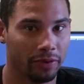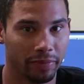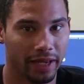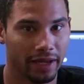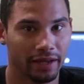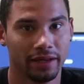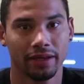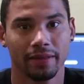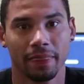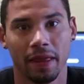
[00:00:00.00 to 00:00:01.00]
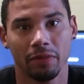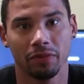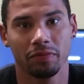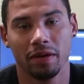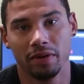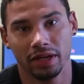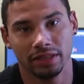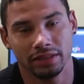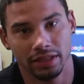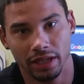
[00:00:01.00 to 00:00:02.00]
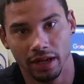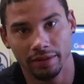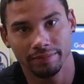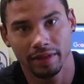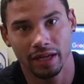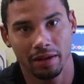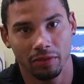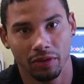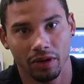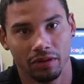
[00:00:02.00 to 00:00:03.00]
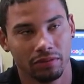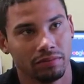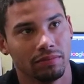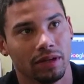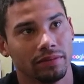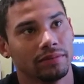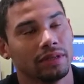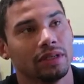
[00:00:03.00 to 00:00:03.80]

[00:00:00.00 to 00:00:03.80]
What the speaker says: it'll be up with my buddies in Amarillo. But